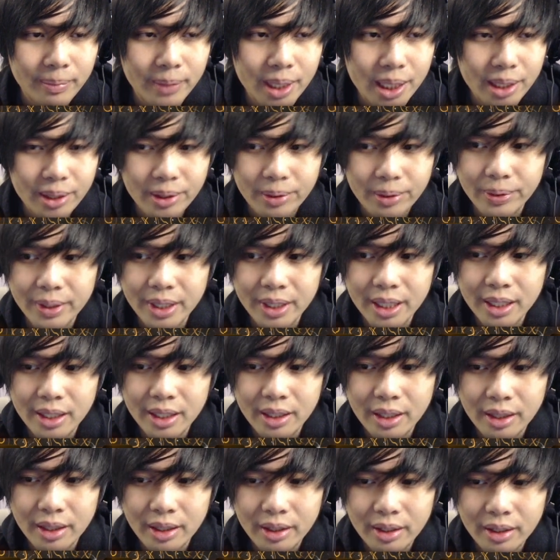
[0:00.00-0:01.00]

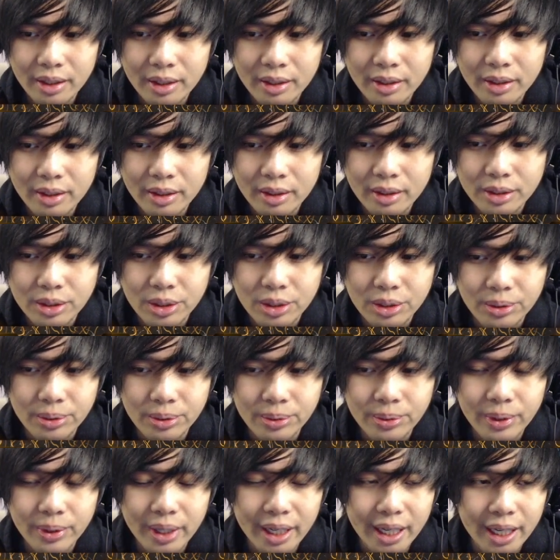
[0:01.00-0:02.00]
queen
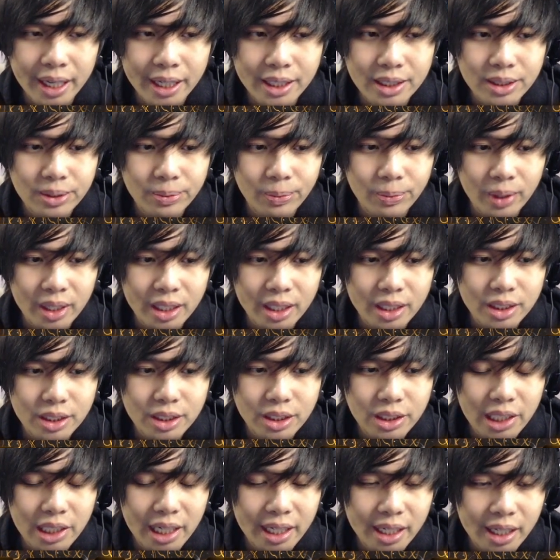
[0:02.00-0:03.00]
to h1
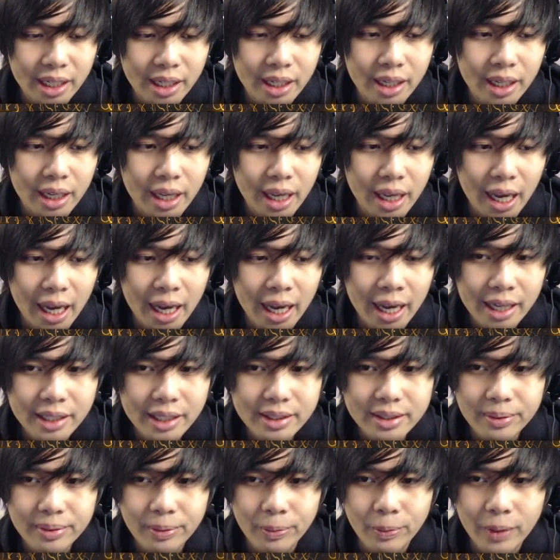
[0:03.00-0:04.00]
check,
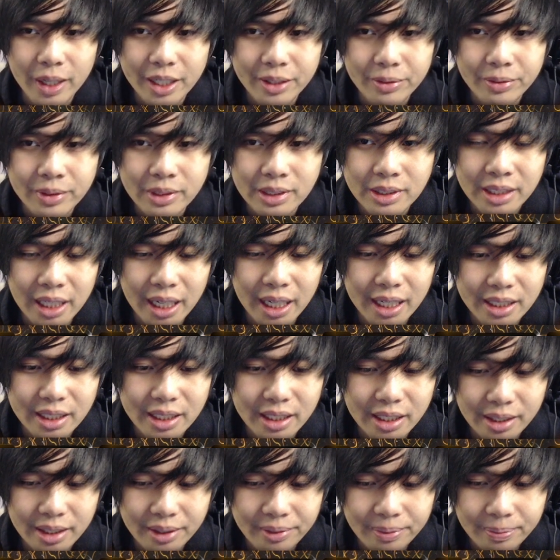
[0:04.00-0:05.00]
and white resigned
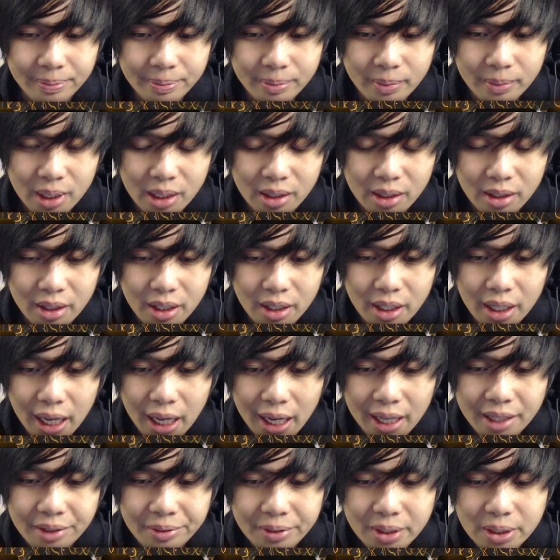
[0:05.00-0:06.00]
here.
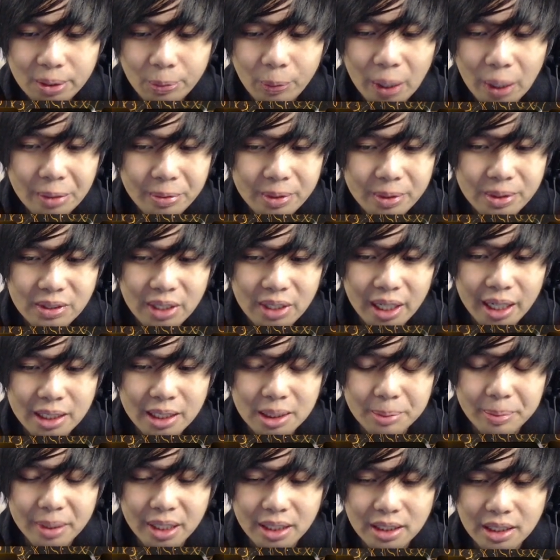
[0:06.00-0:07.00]
And the reason why it resigned is
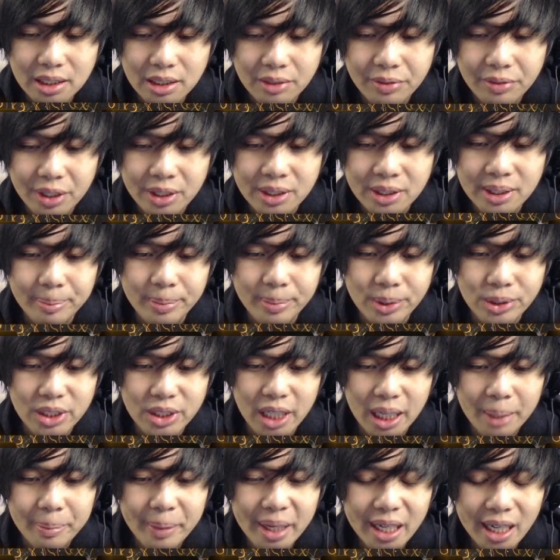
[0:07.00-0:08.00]
because it's a very simple
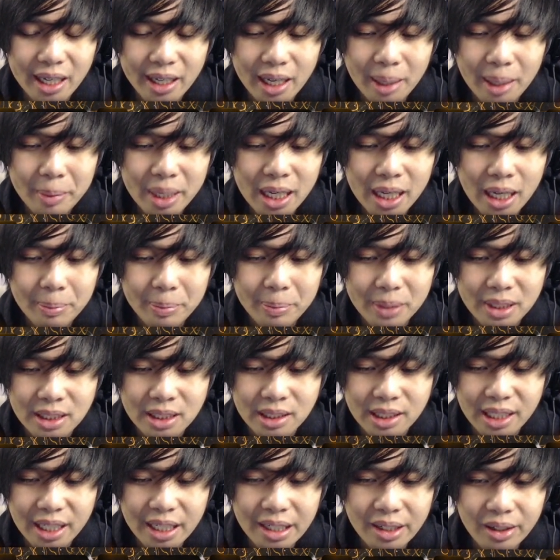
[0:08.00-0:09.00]
checkmate. Coming up is
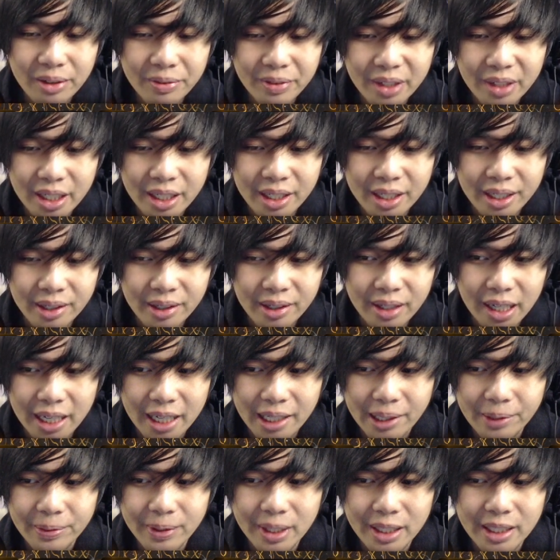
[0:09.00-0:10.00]
king over here,
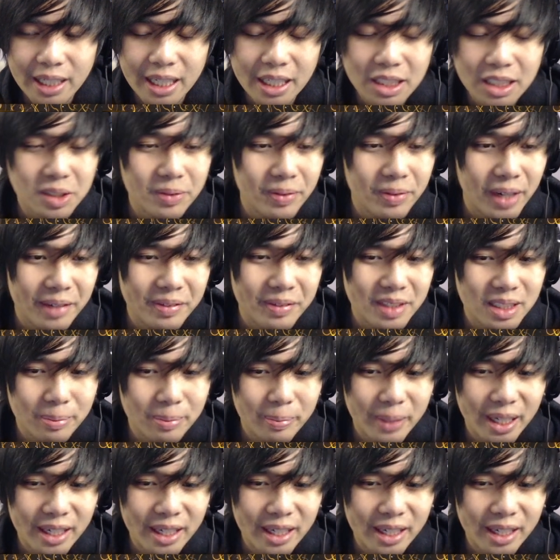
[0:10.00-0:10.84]
and queen h5 is mate.